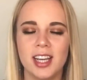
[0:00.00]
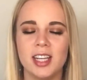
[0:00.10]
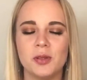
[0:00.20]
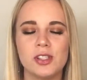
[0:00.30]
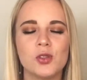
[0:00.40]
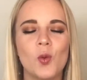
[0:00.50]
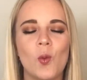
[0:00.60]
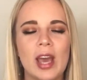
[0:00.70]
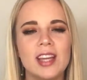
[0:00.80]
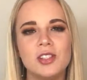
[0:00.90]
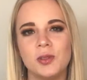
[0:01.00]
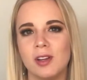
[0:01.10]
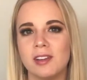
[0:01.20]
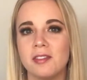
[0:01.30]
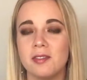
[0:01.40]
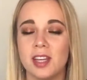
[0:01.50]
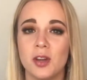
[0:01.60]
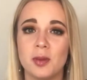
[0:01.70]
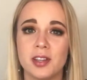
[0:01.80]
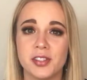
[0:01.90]
and it was just way too long of a
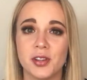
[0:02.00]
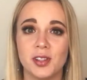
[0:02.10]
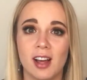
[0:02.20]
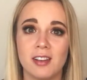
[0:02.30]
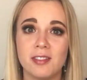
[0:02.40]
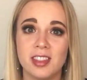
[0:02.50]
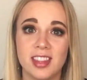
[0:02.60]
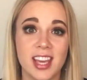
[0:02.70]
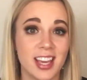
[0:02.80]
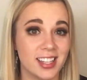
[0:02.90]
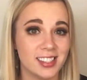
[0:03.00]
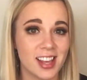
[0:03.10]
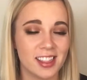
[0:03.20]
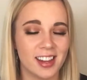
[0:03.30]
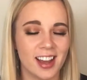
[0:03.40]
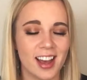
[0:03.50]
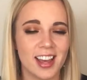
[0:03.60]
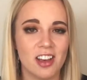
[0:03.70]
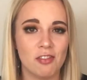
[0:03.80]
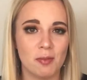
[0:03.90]
video because there are a lot of things that I
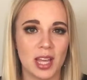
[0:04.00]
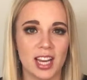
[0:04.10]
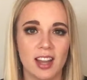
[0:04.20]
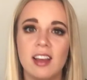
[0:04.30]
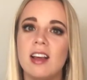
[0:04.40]
have been